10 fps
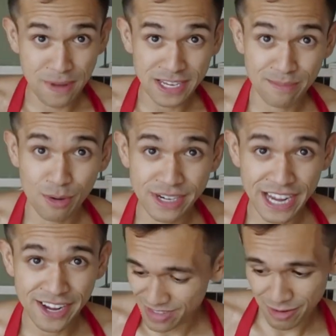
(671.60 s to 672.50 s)
basic boy
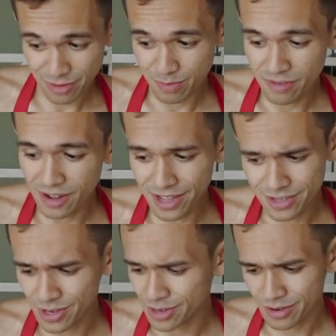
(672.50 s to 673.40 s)
down. Then we're gonna move on
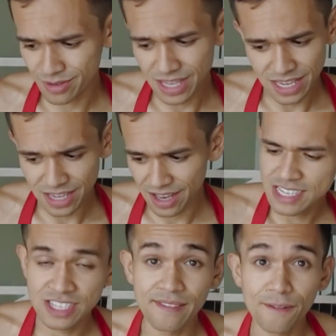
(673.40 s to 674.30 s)
to the
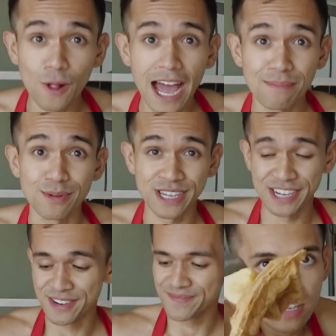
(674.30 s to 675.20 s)
Sinful Apple
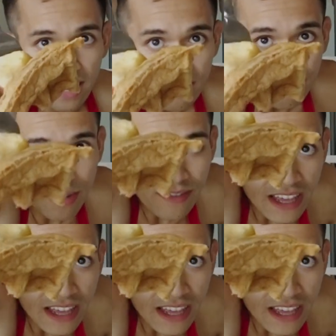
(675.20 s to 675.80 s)
here. Got a little bit of